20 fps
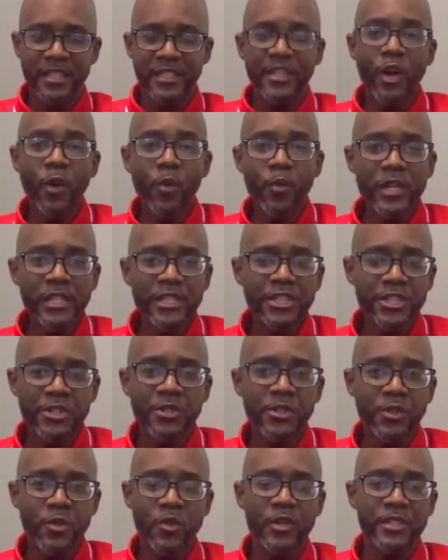Know what
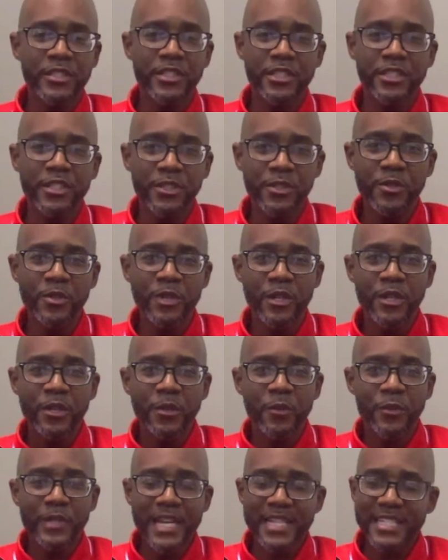you're going to do
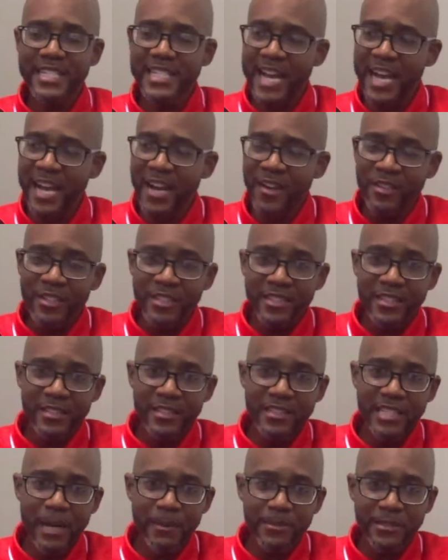when that child
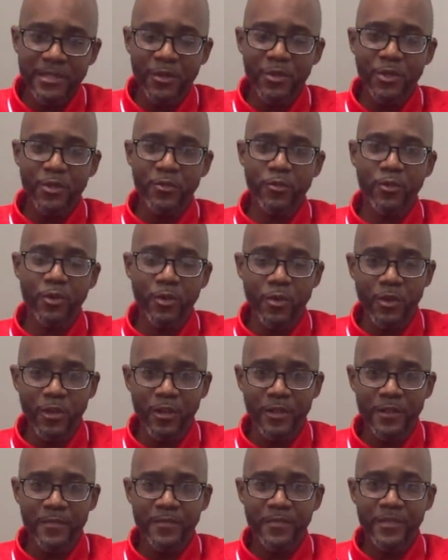jumps on the floor.